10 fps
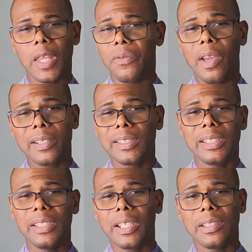If you ask
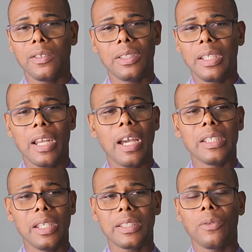sinners, they'll say,
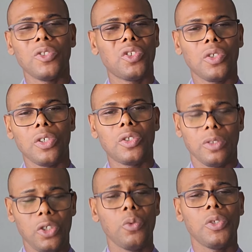that, yes, I want to go to,
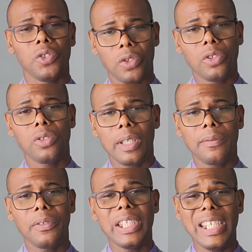do you want to go to
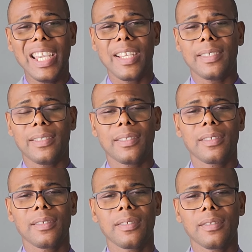heaven? Yes.
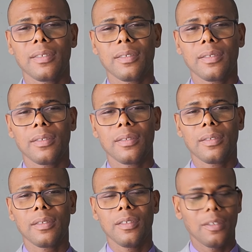
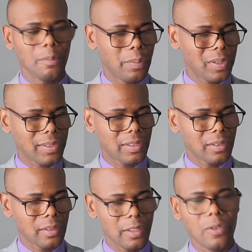
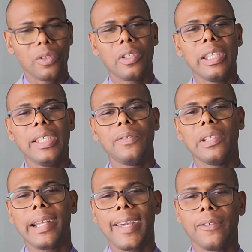But they don't want to live
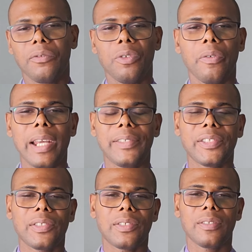the life of the
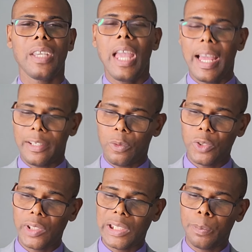righteous. And they
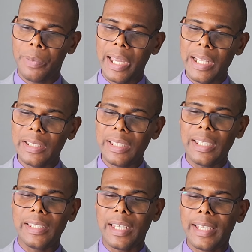want to spend
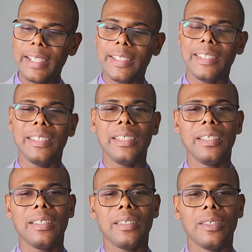eternity
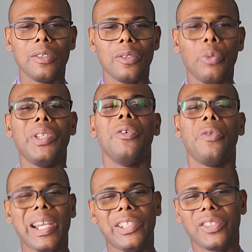with the
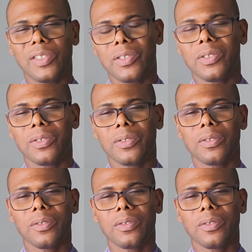righteous.